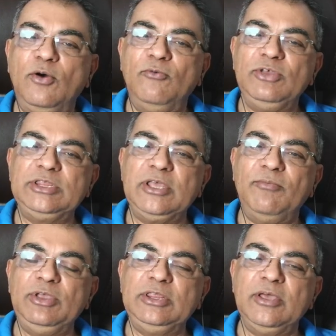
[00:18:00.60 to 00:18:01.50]
with the
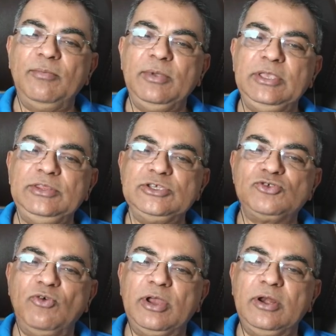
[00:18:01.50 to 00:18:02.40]
in this
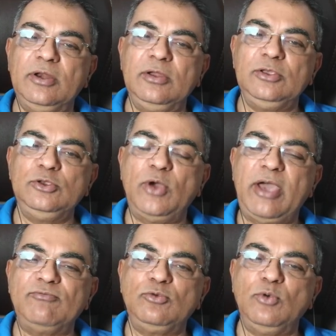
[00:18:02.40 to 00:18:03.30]
one you
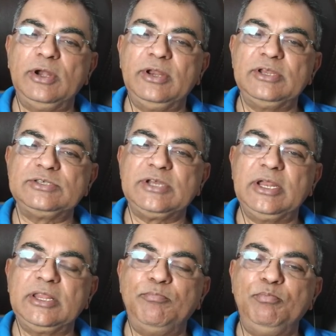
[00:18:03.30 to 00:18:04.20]
have to
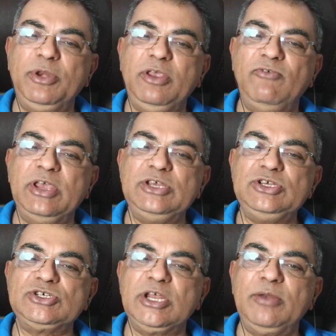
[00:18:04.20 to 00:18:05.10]
understand the
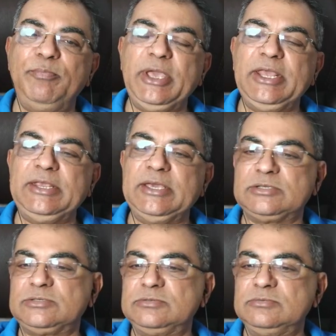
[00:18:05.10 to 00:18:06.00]
prevention
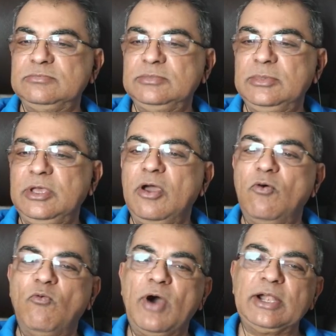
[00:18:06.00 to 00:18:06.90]
barriers.
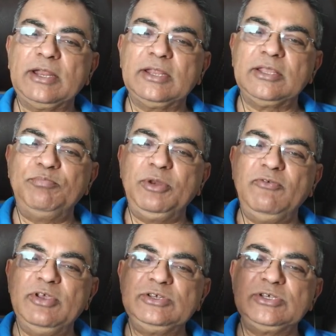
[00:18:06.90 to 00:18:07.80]
What are the
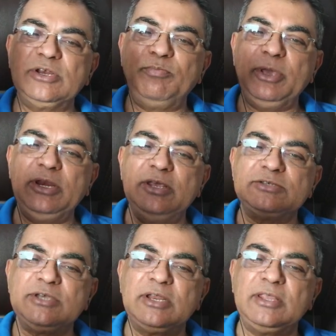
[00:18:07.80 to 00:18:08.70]
prevention barriers
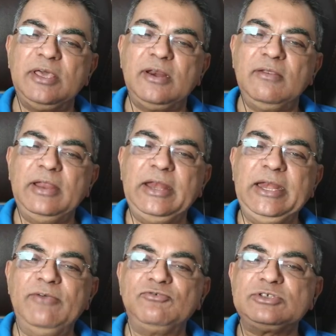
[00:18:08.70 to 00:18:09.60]
are there?
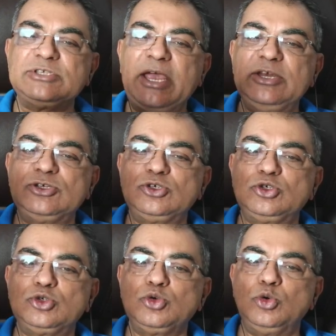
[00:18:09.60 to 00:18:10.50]
Left side
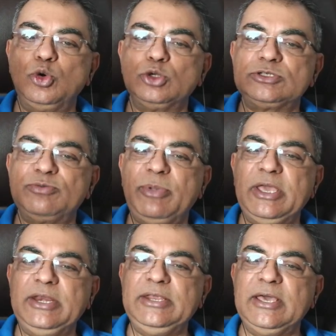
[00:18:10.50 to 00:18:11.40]
shows
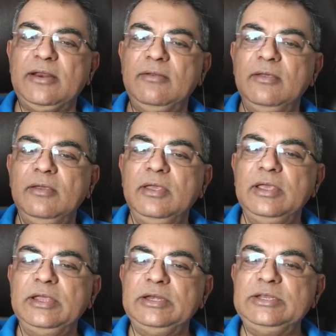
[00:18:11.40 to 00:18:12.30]
barrier
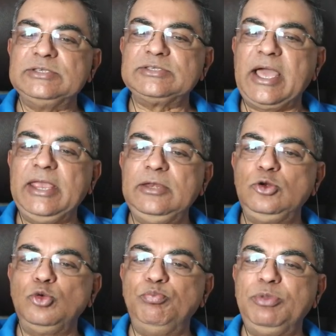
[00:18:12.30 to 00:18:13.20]
designed
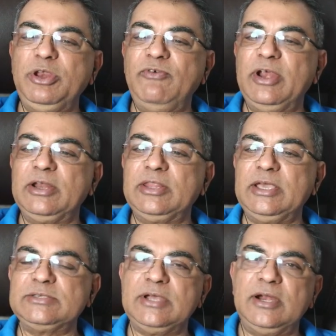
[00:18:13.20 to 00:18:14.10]
to prevent the
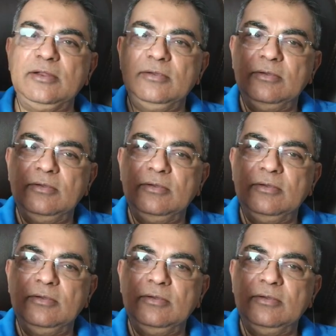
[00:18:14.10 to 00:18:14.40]
hazard.